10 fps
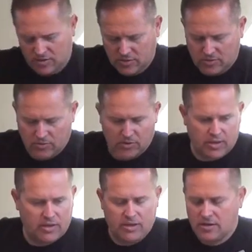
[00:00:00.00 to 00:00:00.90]
So we'll go
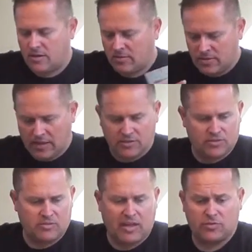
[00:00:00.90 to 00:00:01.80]
ahead and
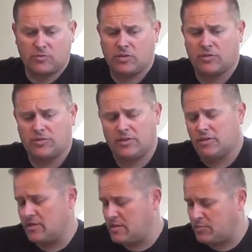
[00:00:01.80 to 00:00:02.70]
that's what's included
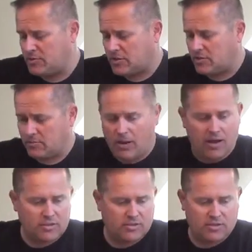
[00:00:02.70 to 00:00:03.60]
in this particular
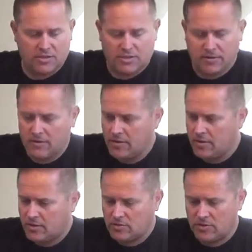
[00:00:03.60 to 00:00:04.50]
box here.
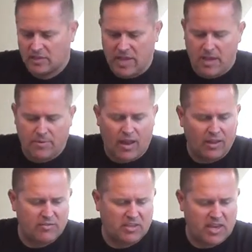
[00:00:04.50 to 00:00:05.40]
It's called the canopy. I'll leave